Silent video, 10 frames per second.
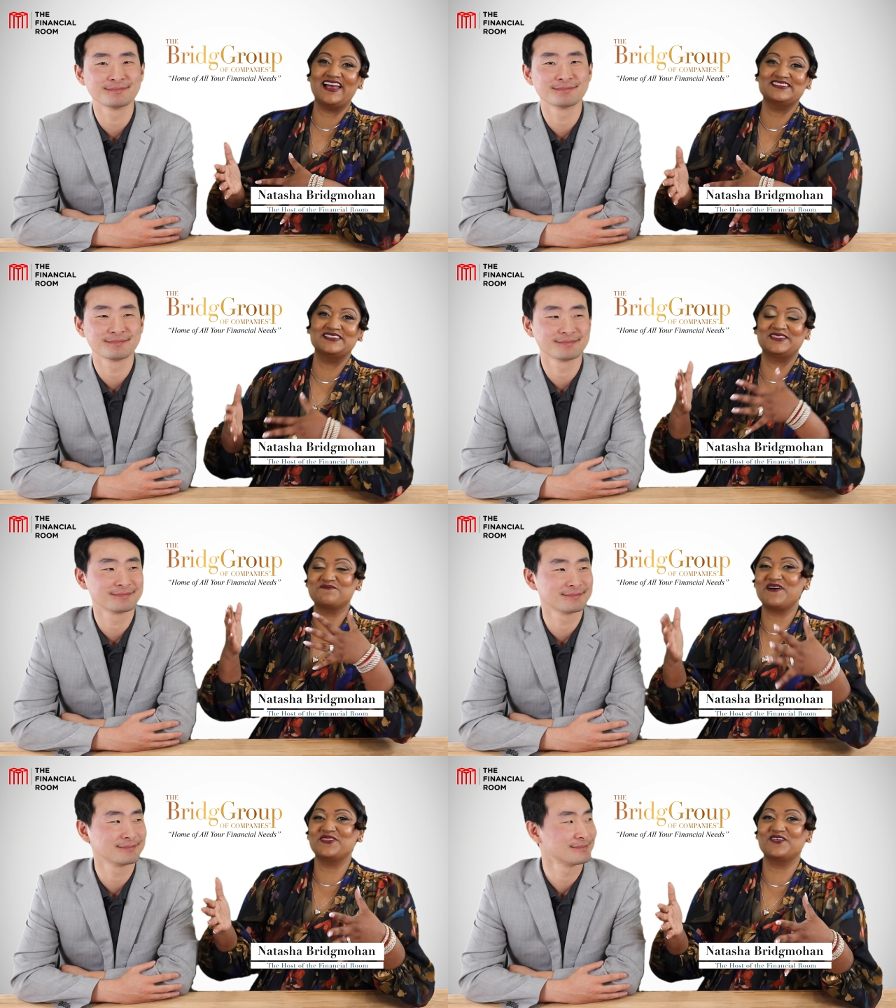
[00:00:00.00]
Speaker 1: guest. It's
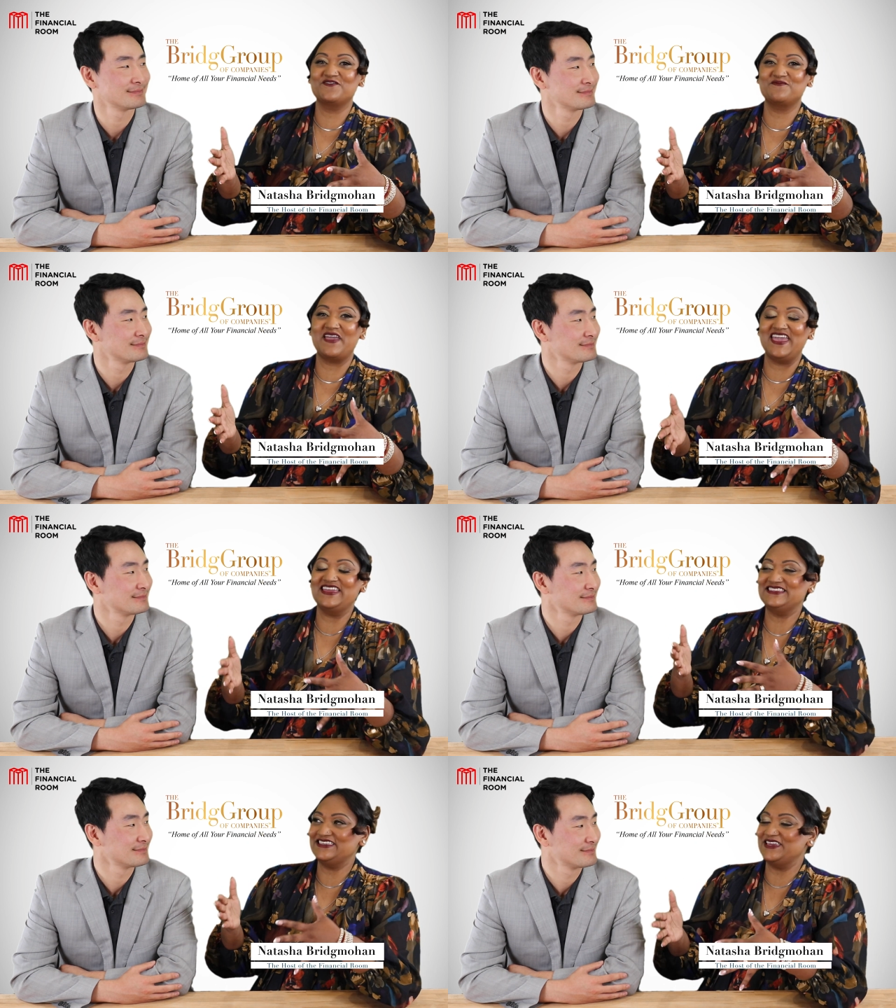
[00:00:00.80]
the month of
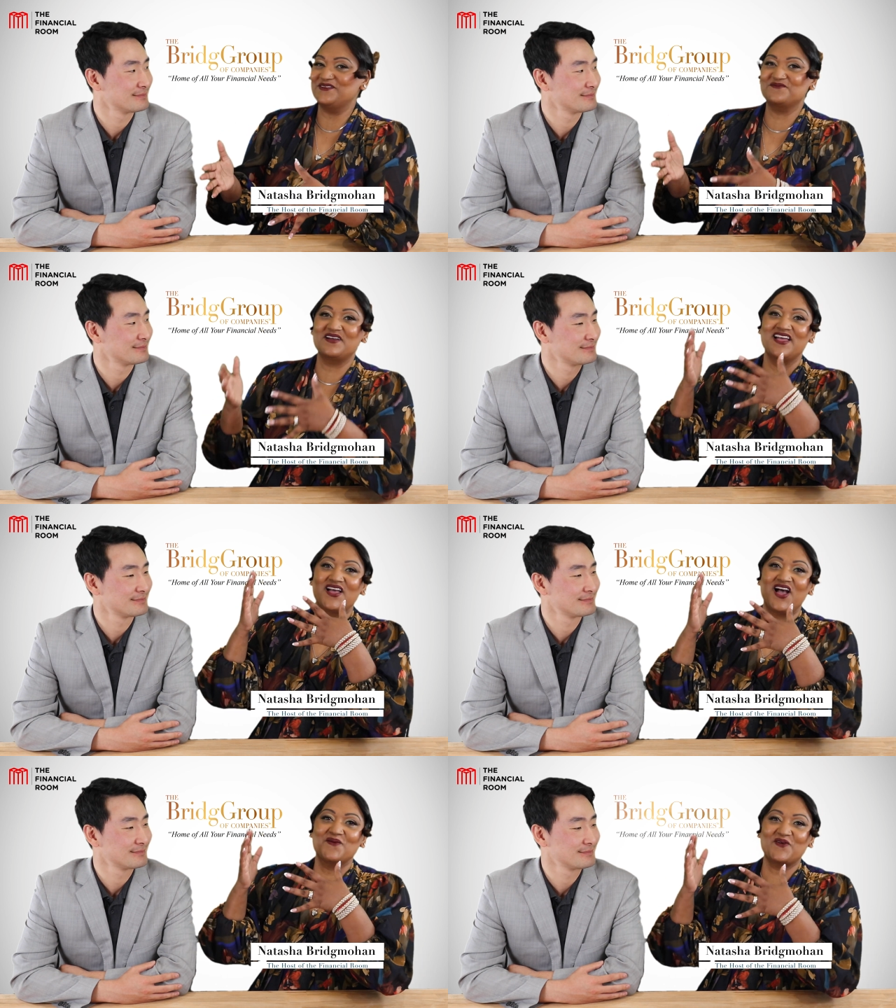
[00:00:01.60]
May. Tim,
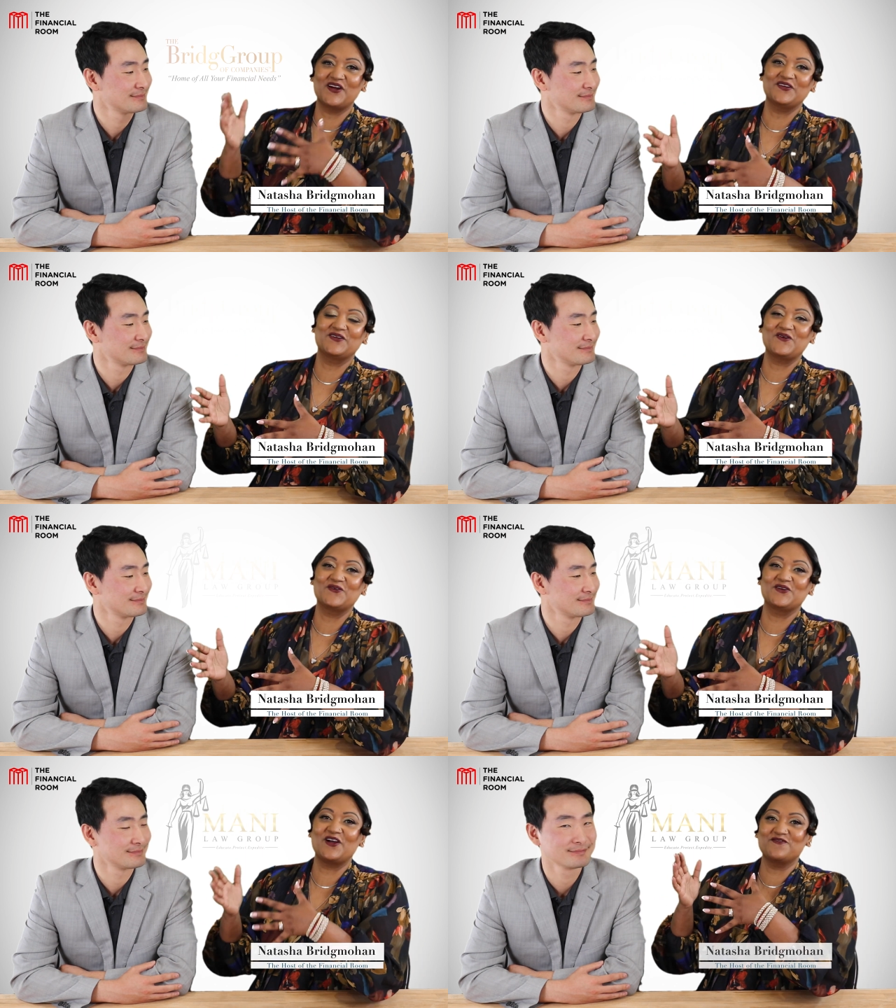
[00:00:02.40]
partner and
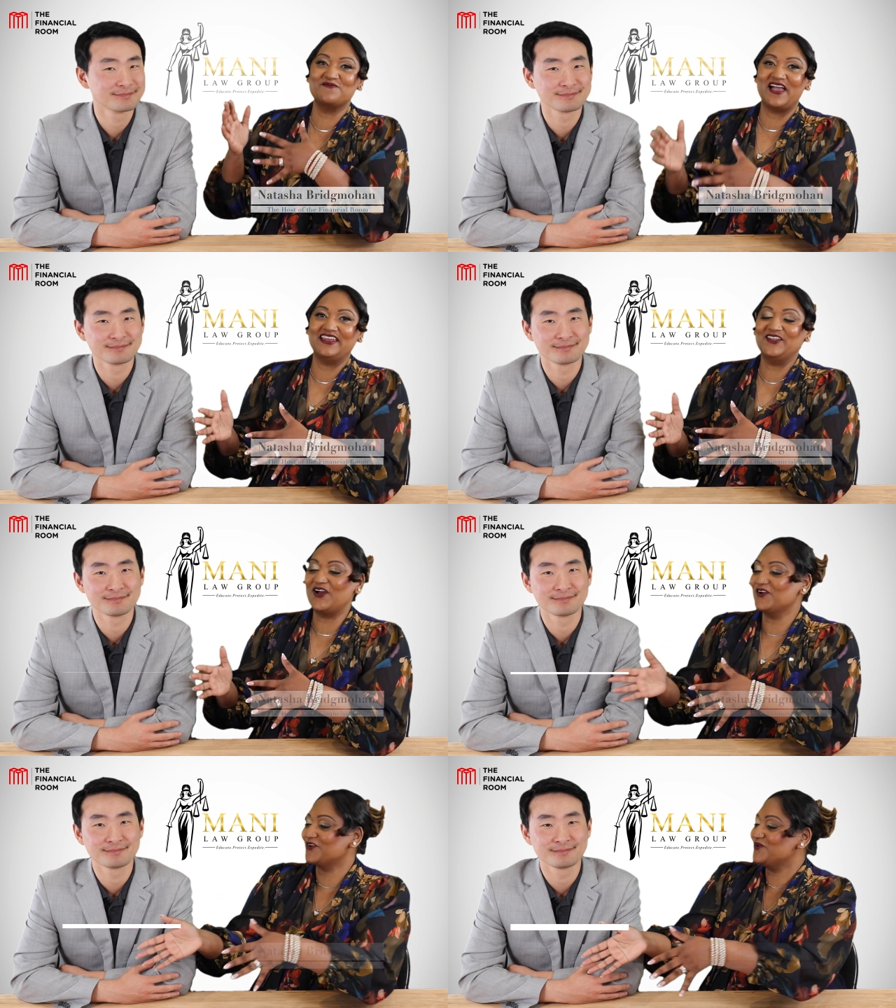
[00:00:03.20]
owner of Manny
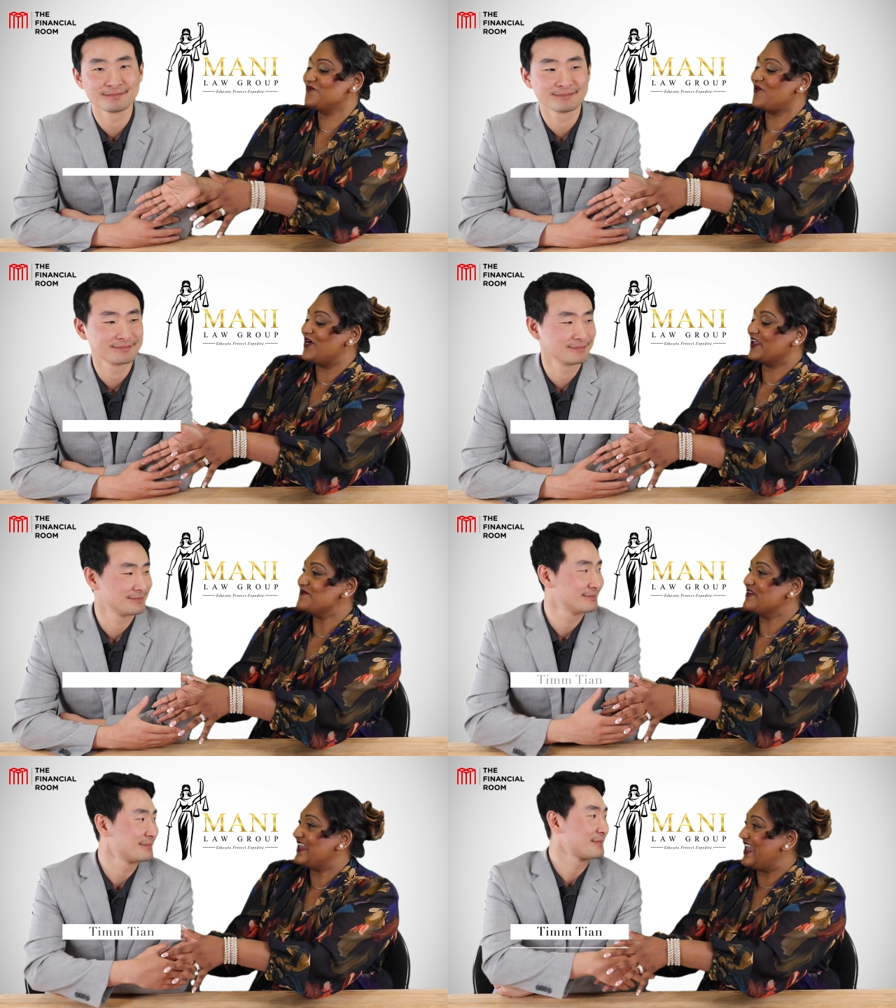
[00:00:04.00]
Law Group.
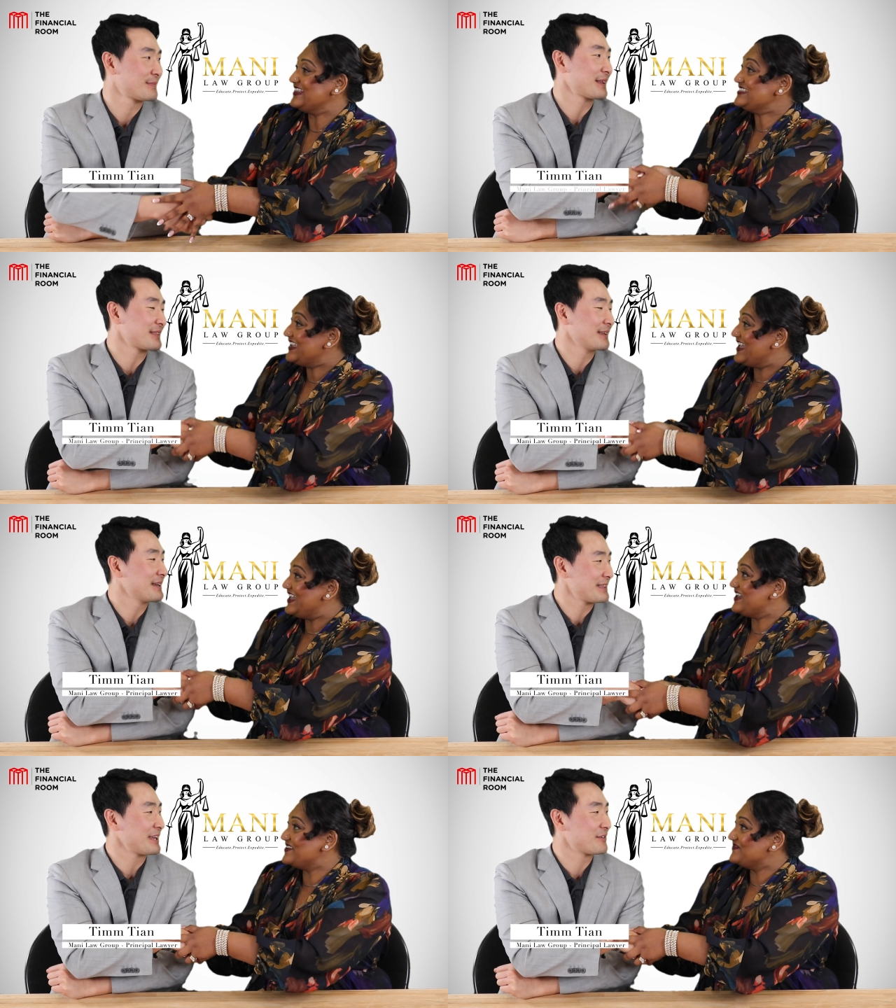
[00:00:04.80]
Welcome again, Tim.
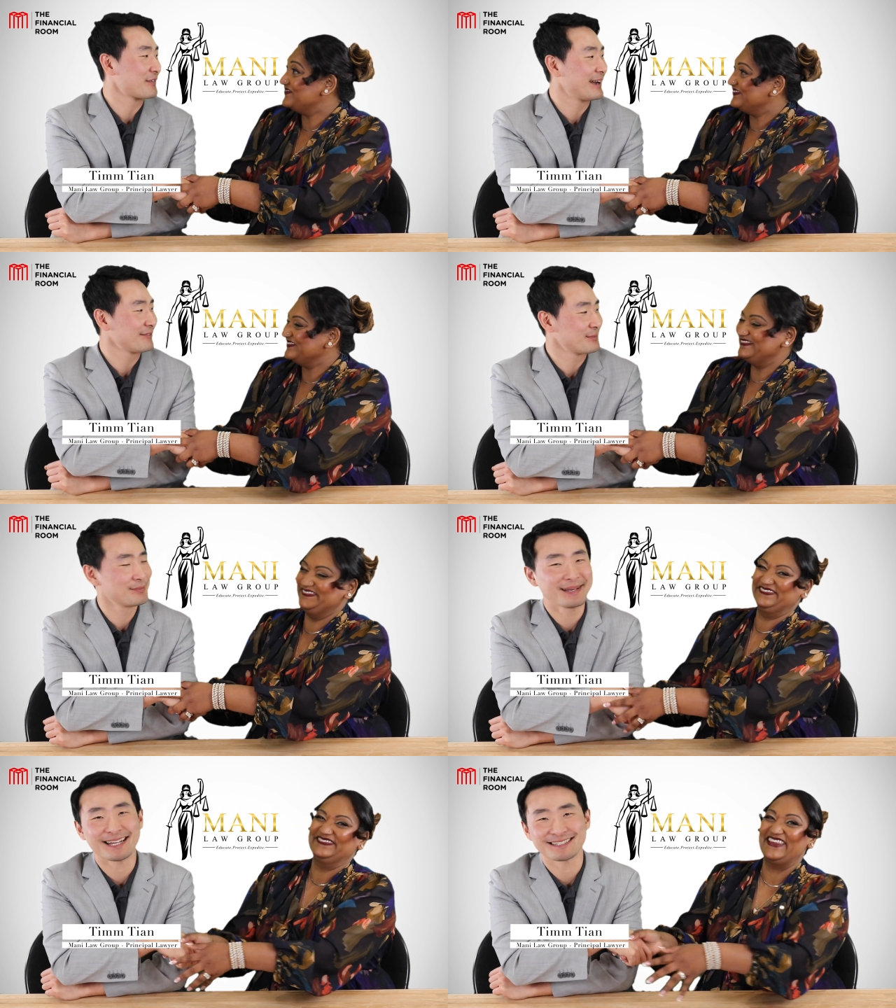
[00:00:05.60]
Thank
Speaker 2: you for having
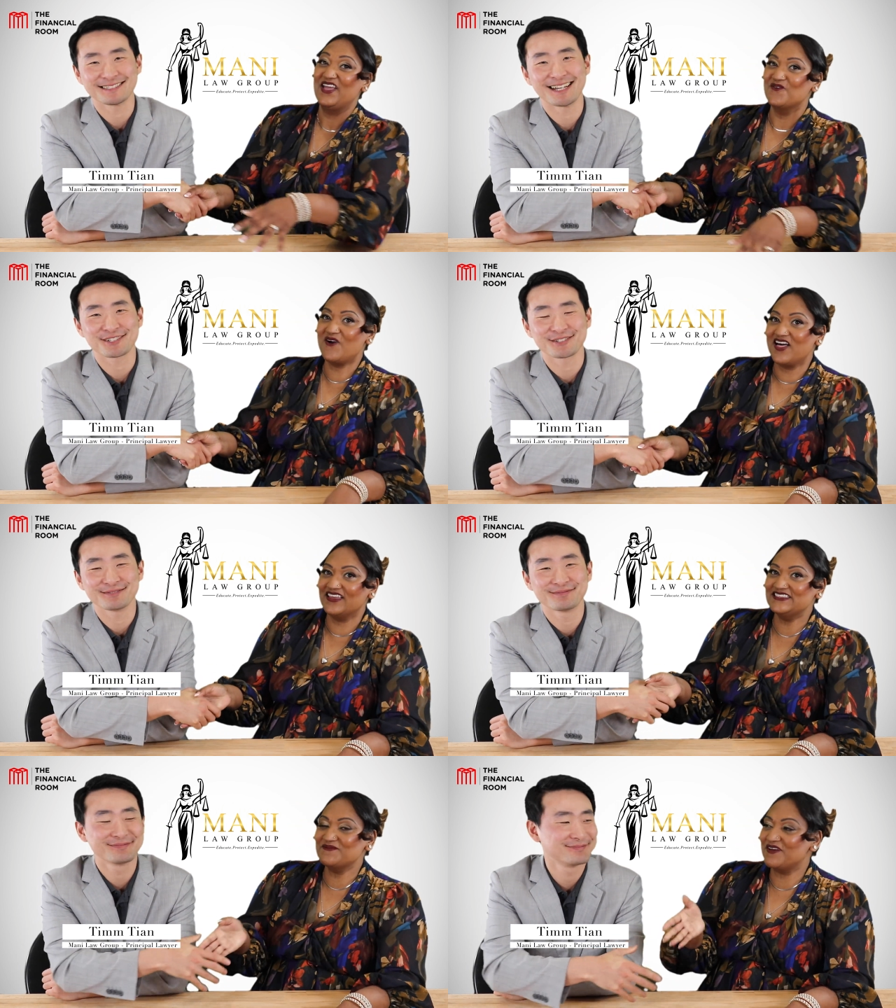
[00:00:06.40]
me back. Exactly.
Speaker 1: Well,
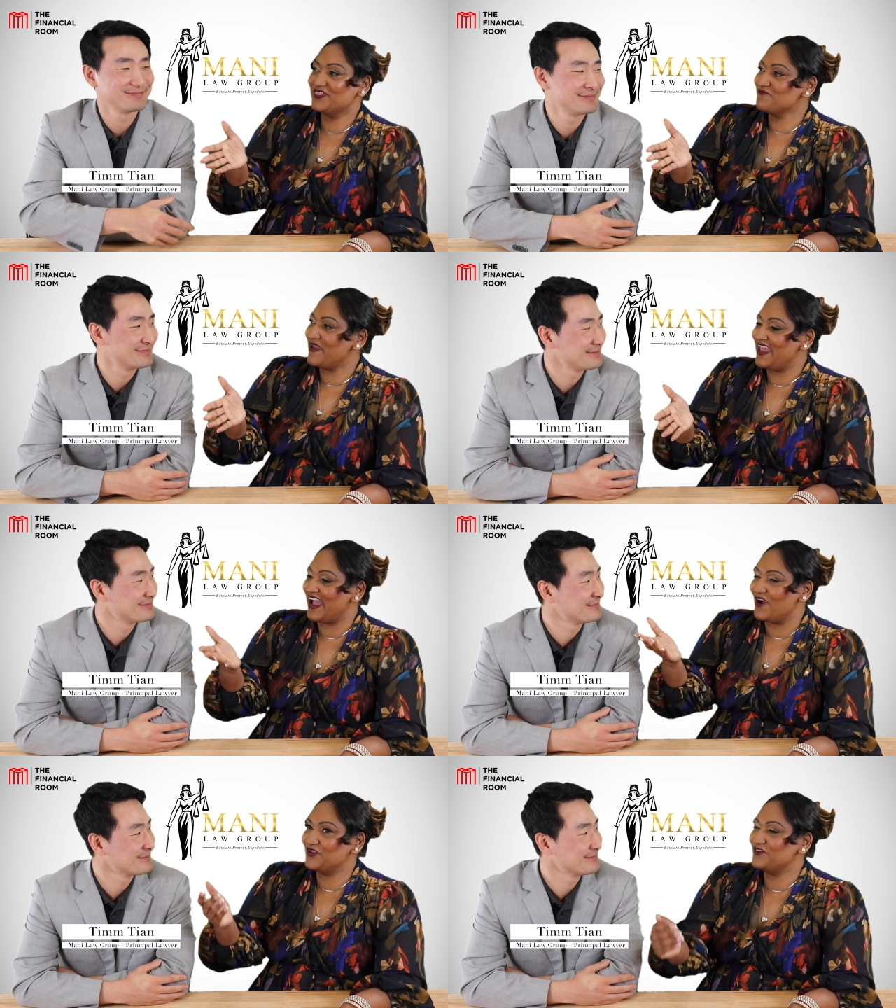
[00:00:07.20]
it's the month of May.
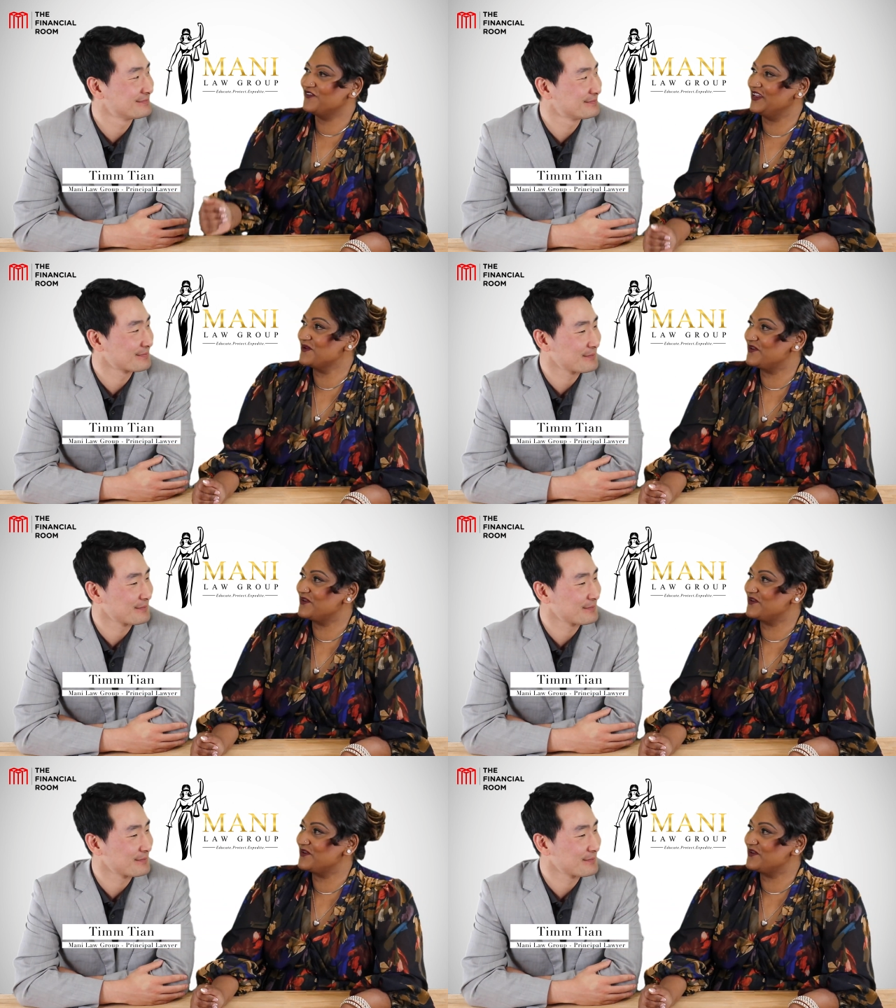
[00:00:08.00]
How are you feeling